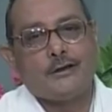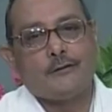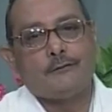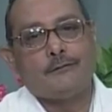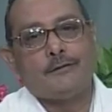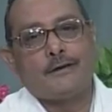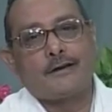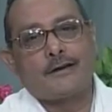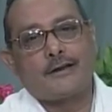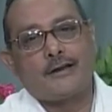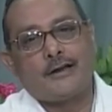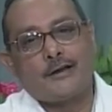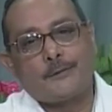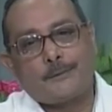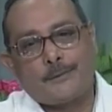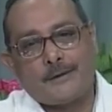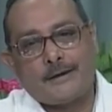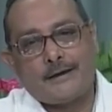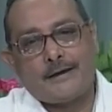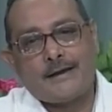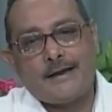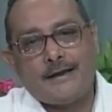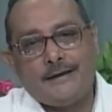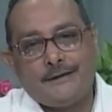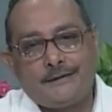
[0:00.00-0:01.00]
of worker
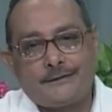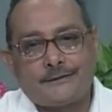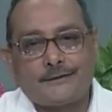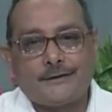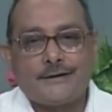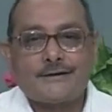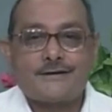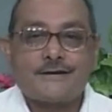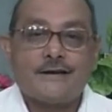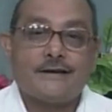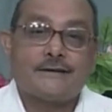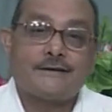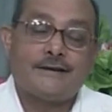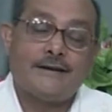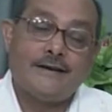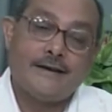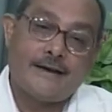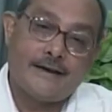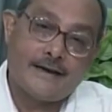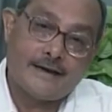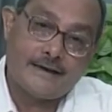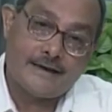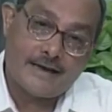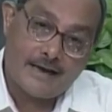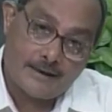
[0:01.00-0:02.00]
paradise such a thing
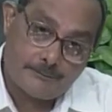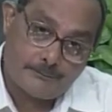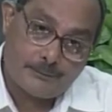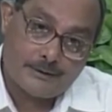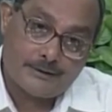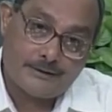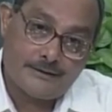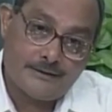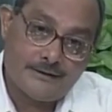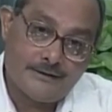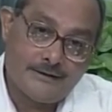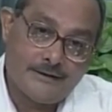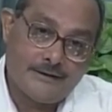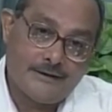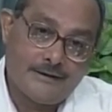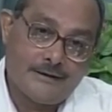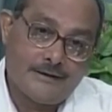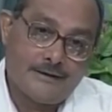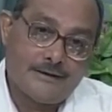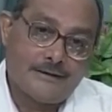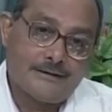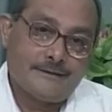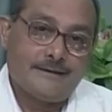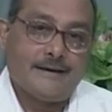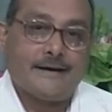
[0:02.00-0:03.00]
had happened
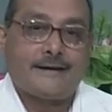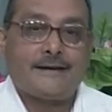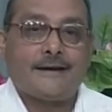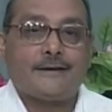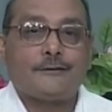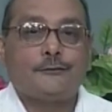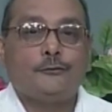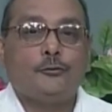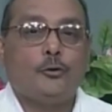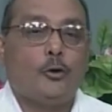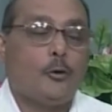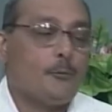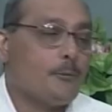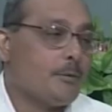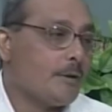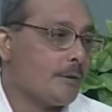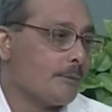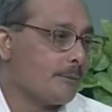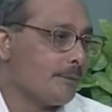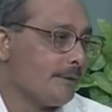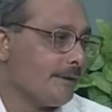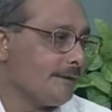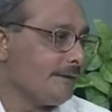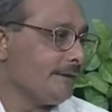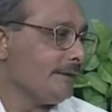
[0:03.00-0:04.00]
that has no
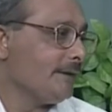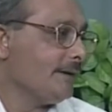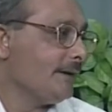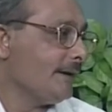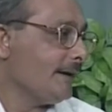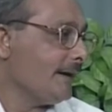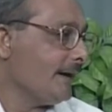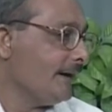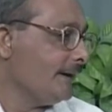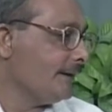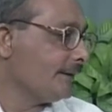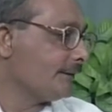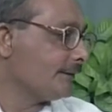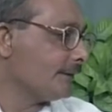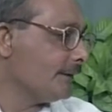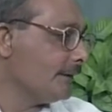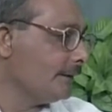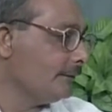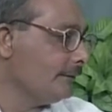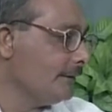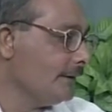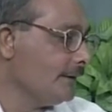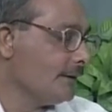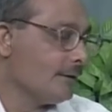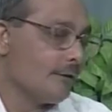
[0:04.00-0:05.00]
purpose and
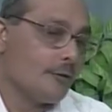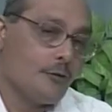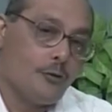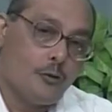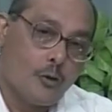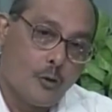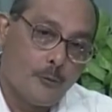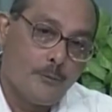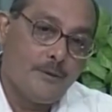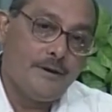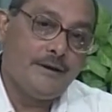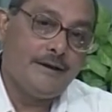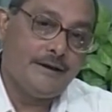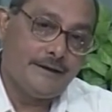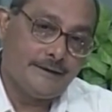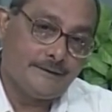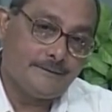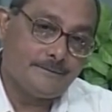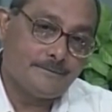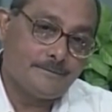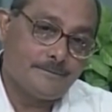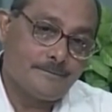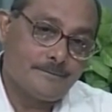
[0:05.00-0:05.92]
served no meaning.